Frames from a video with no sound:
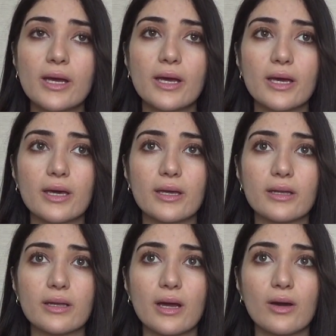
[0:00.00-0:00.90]

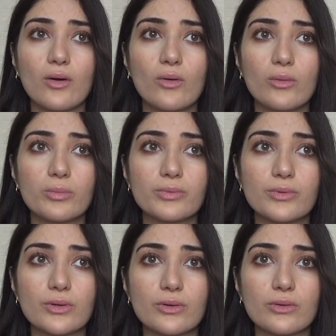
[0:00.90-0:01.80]
and I hope
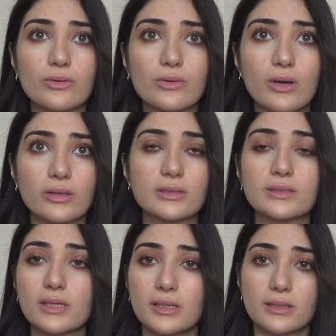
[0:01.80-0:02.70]
you're gonna
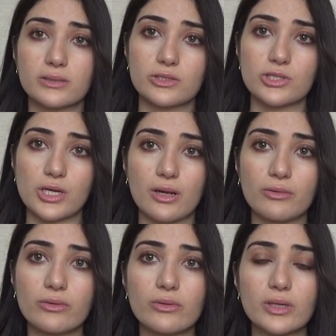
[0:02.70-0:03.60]
stay in this
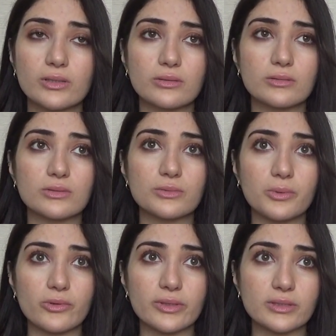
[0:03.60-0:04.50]
channel and
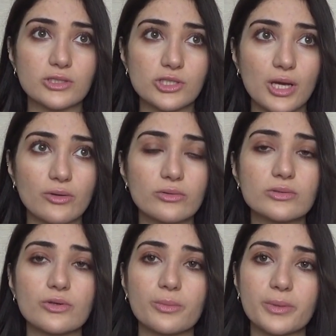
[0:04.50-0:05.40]
support this channel so